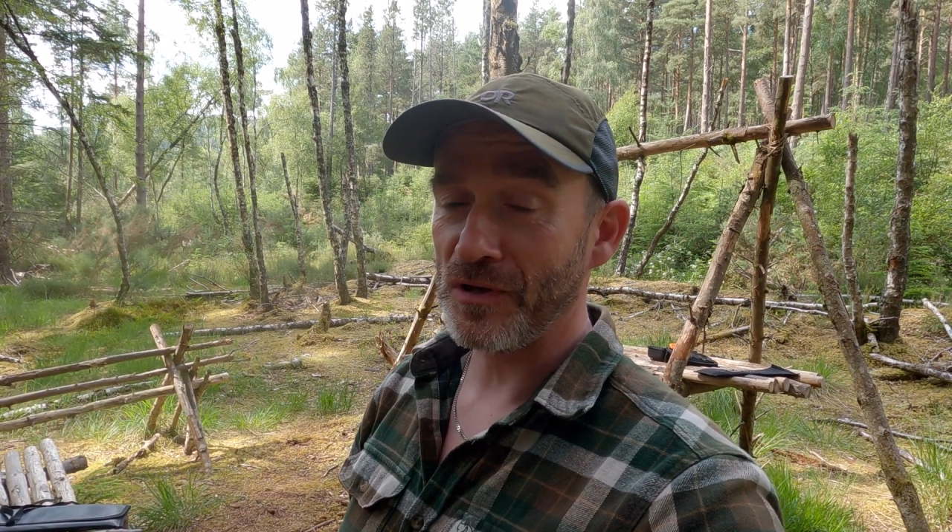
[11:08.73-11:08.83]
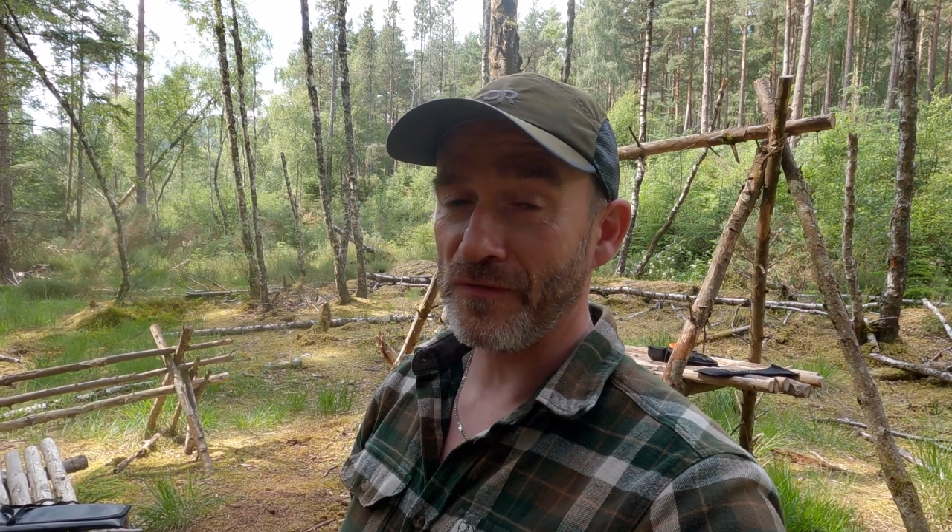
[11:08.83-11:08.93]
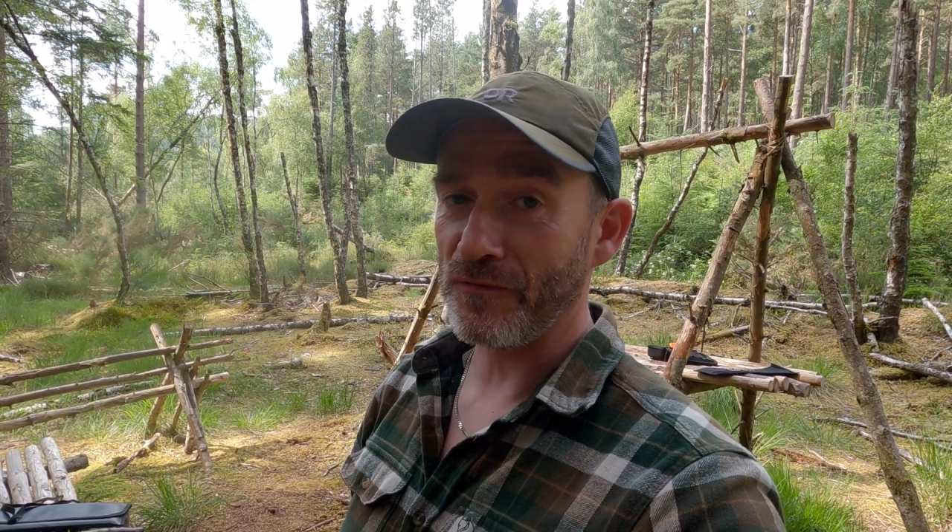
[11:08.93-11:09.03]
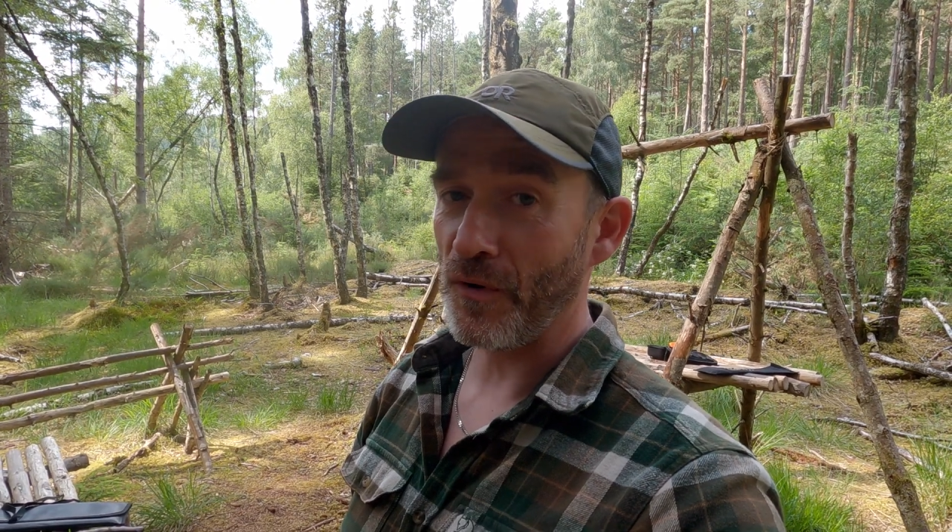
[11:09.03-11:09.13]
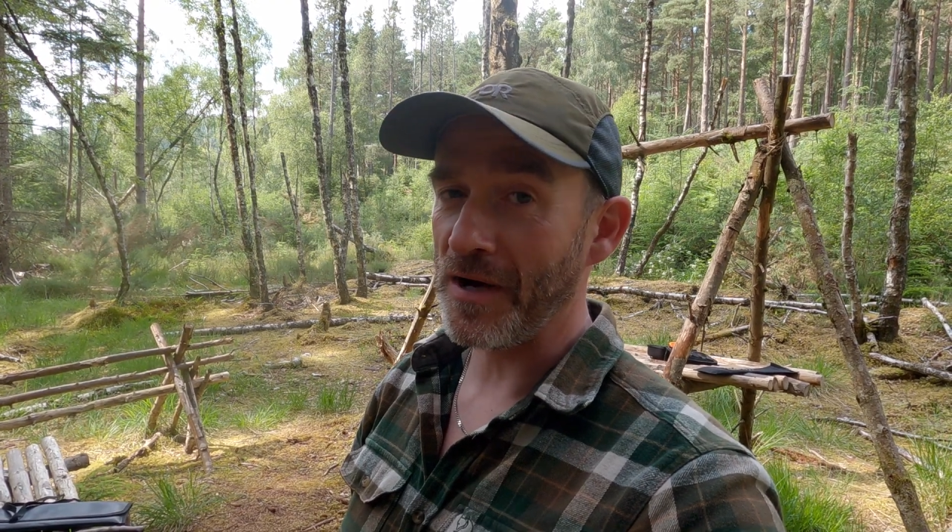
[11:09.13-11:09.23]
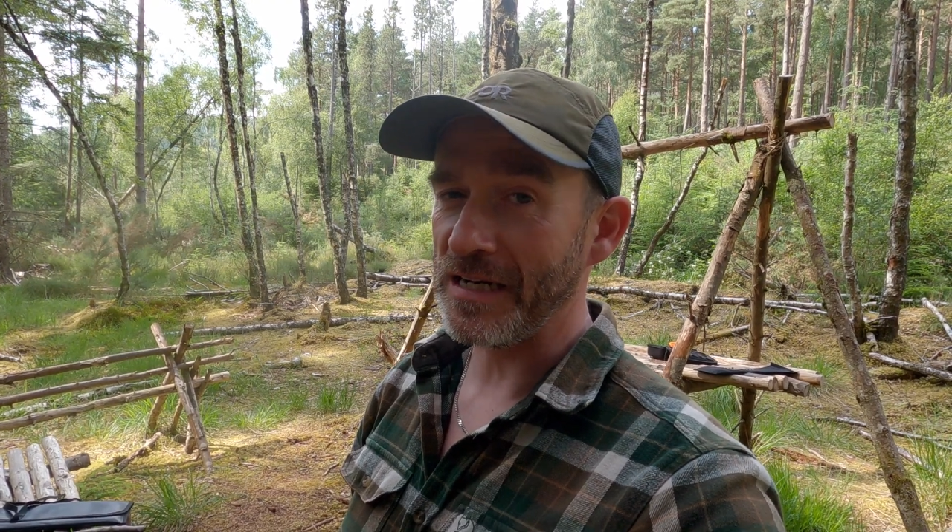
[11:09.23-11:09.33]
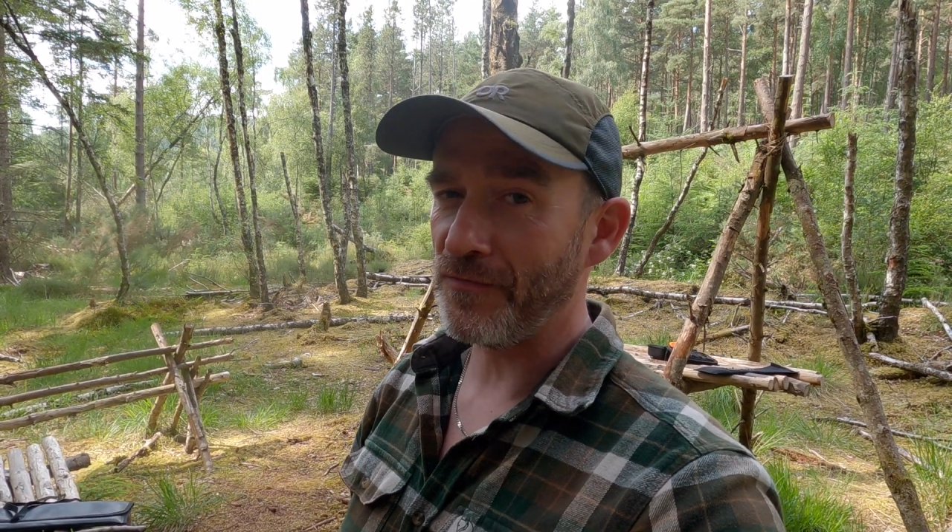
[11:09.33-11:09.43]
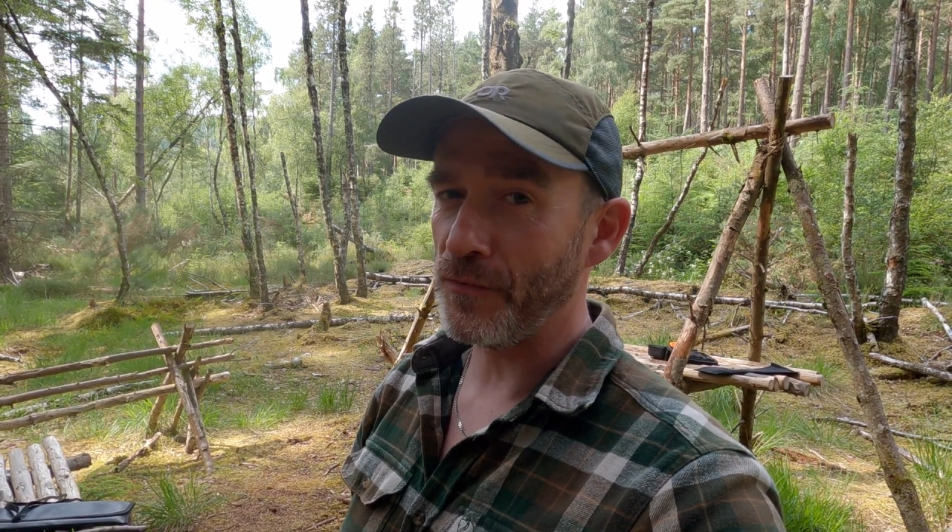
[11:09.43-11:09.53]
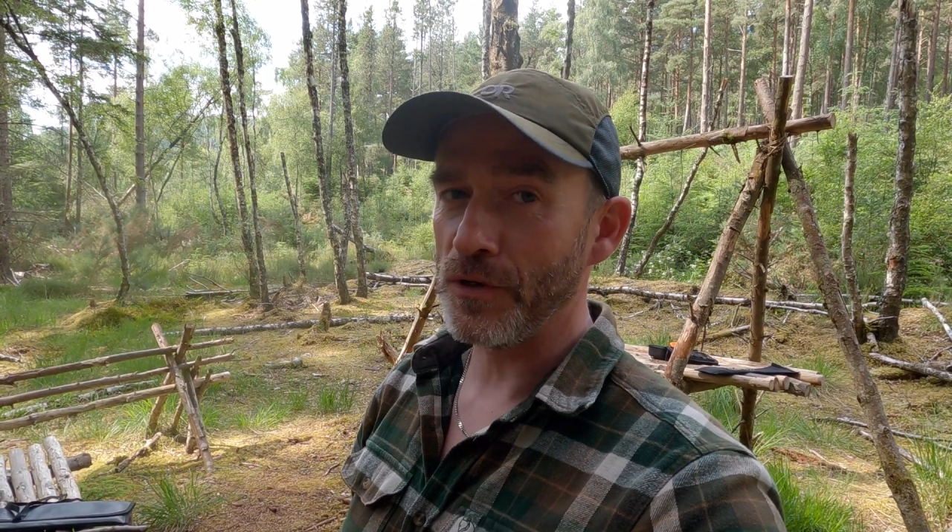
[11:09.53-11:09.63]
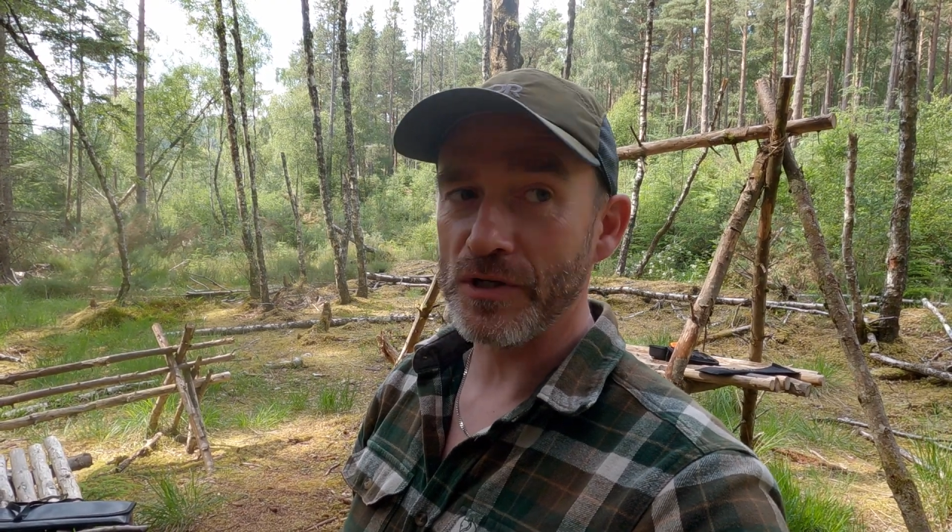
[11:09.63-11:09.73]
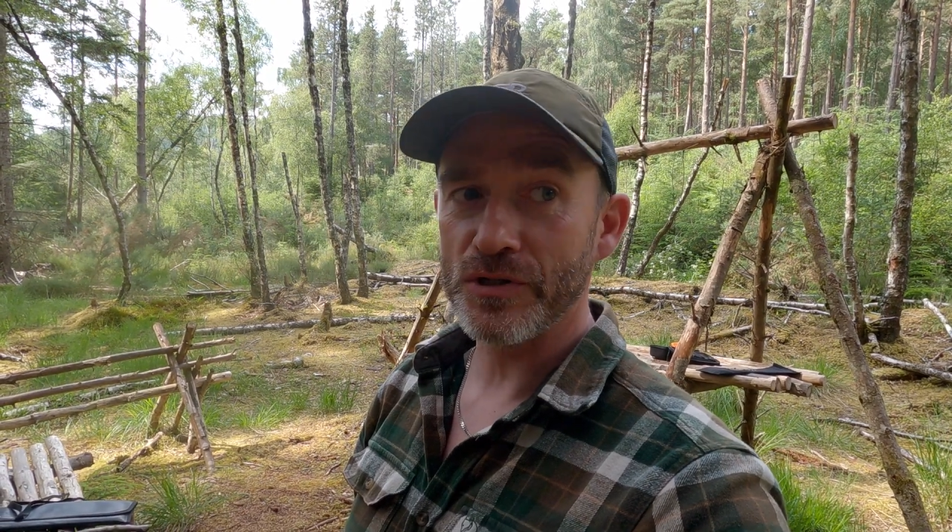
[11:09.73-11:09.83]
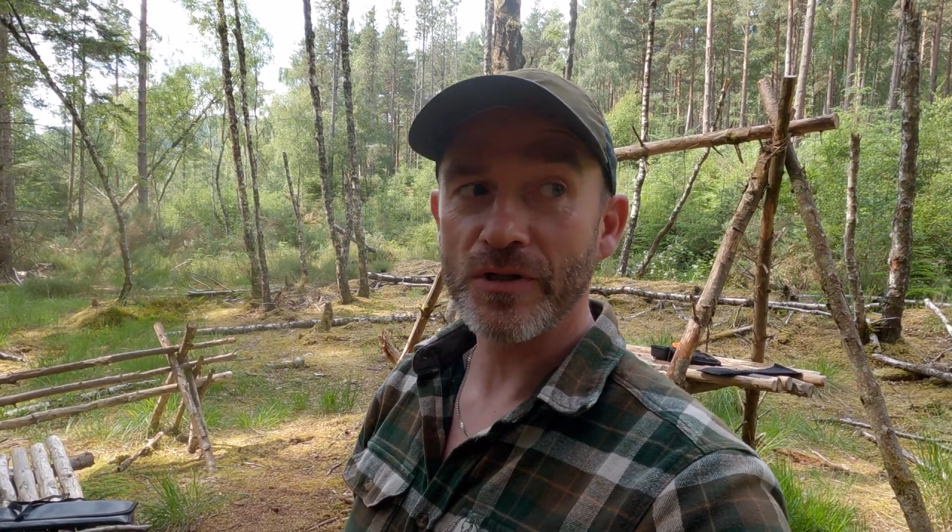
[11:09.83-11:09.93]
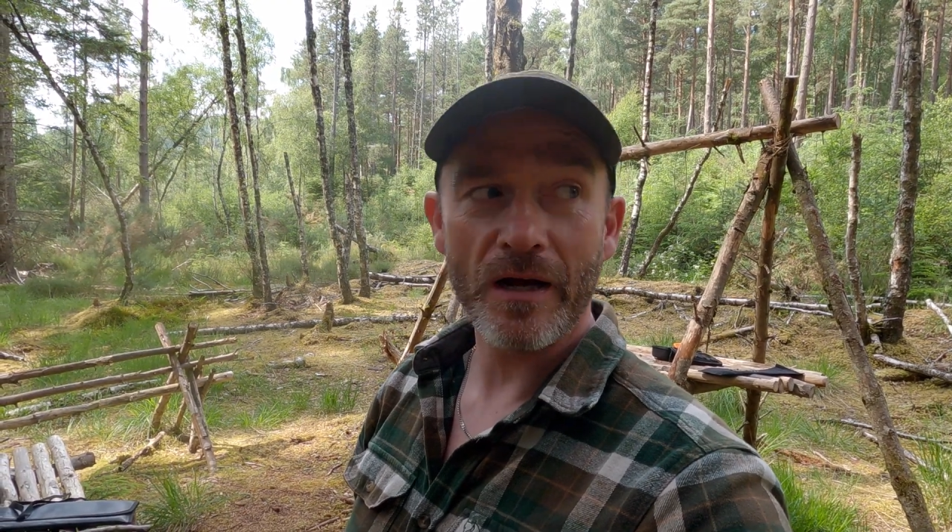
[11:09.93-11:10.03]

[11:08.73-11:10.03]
So if I've got any footage,